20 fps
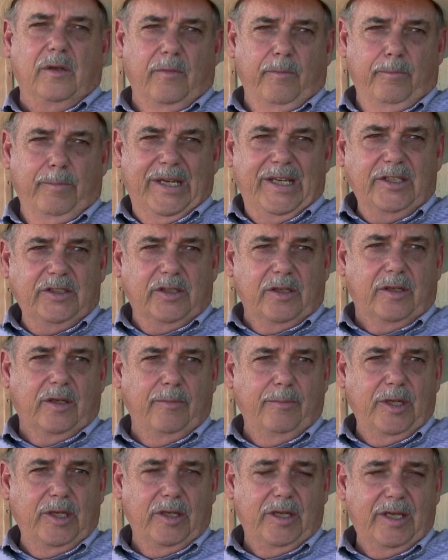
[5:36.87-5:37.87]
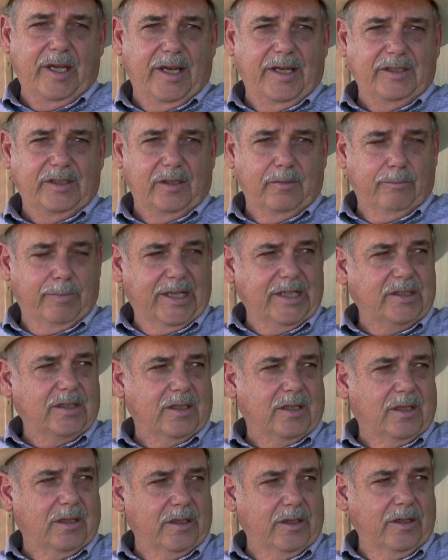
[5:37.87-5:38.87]
Means of communication,
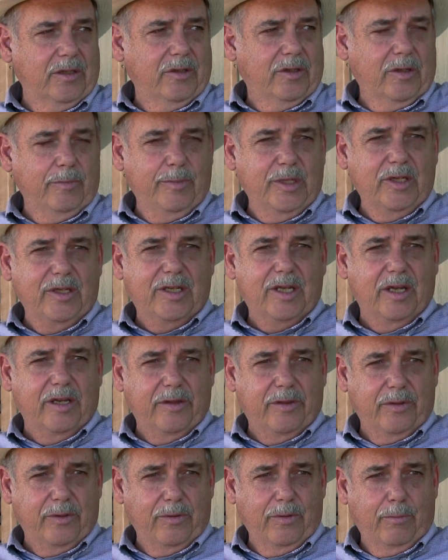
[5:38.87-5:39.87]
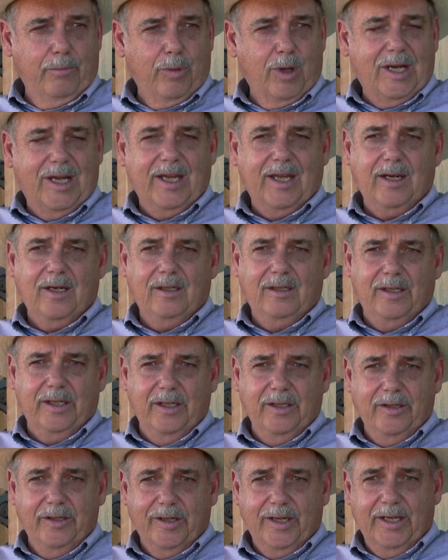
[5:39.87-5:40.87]
basically, you communicate through the bridle
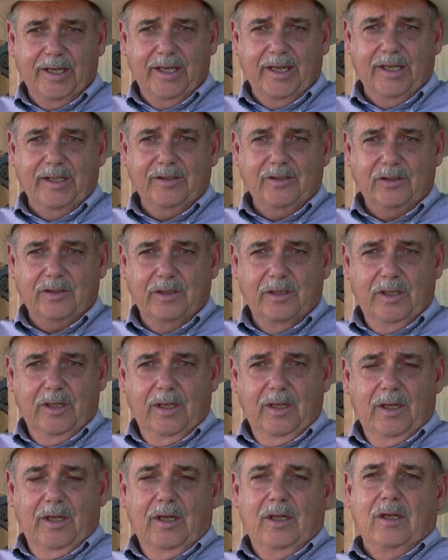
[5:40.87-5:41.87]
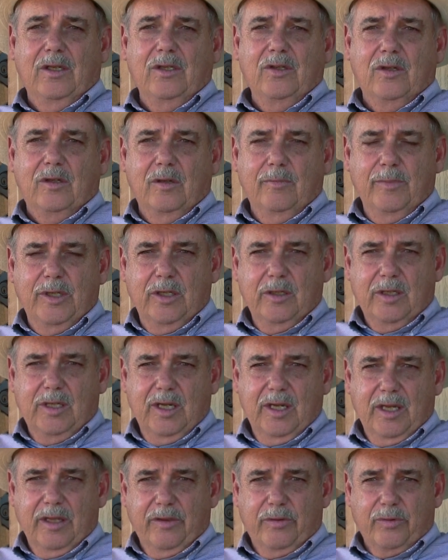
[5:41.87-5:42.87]
and your hands. You
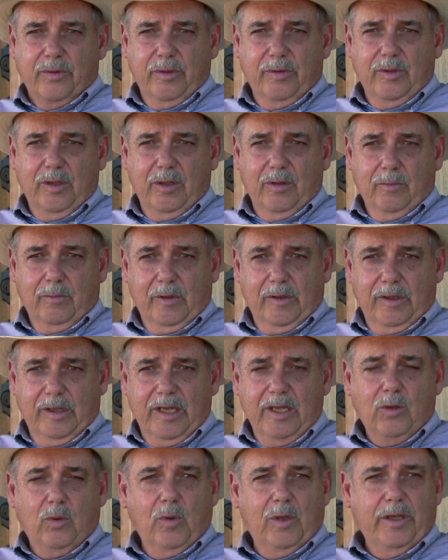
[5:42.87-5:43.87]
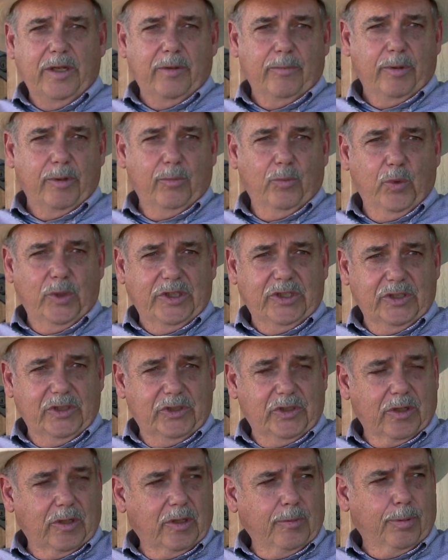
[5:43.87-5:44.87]
communicate through your equilibrium, which
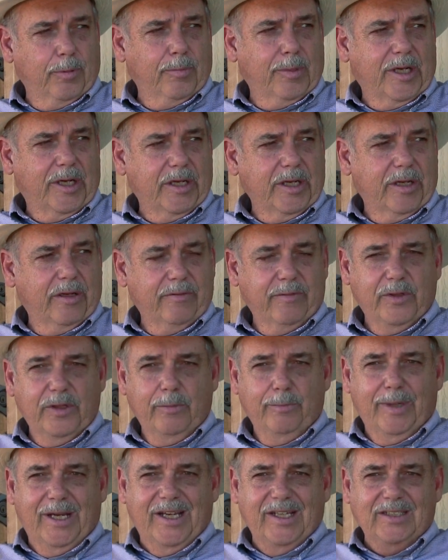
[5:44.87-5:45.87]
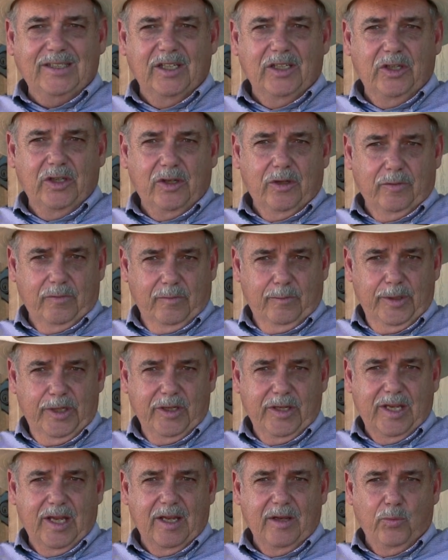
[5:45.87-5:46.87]
is your upper body over your base, and you
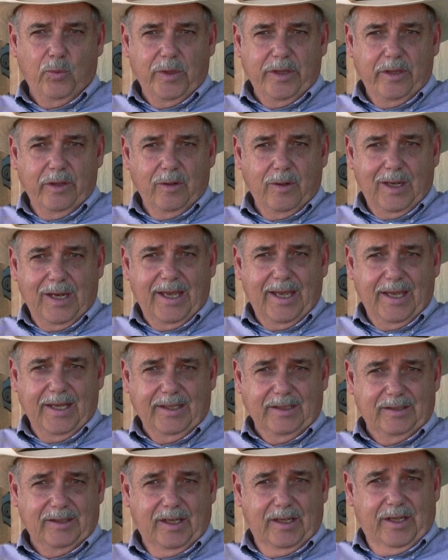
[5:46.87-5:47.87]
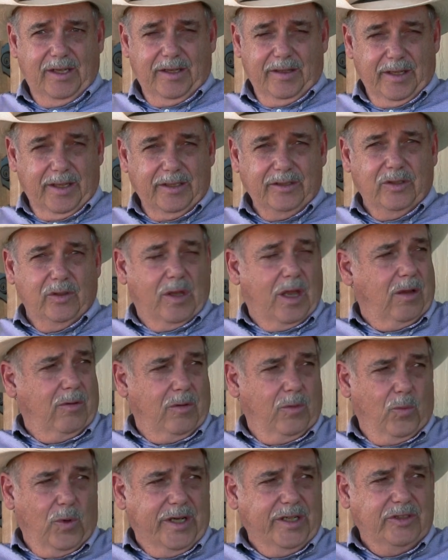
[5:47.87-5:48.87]
communicate with your legs. That's the
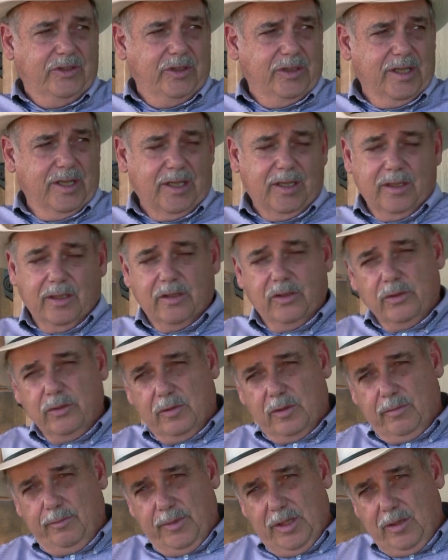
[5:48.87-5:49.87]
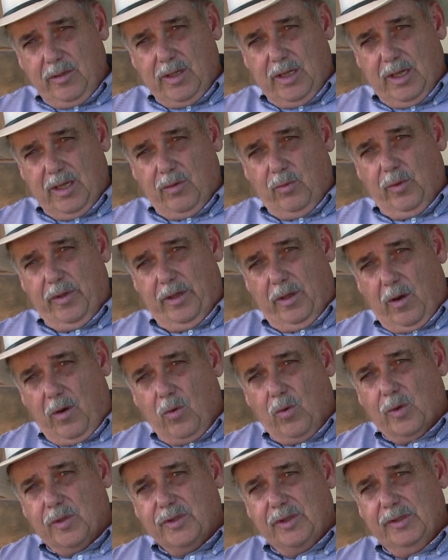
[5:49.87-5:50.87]
only ways you got to communicate with the
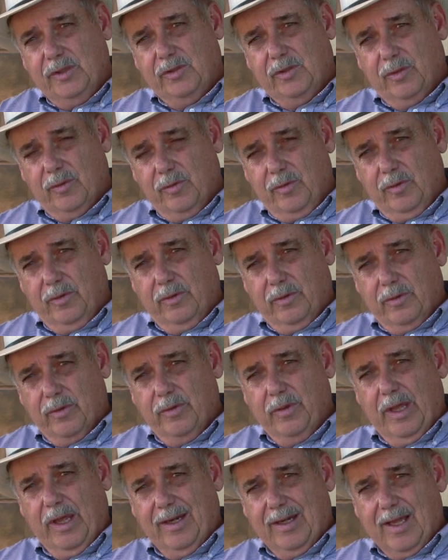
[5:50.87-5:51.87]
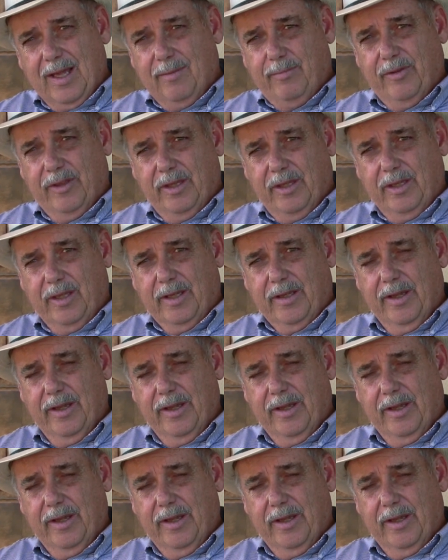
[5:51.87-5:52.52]
horse is through, through that type of thing.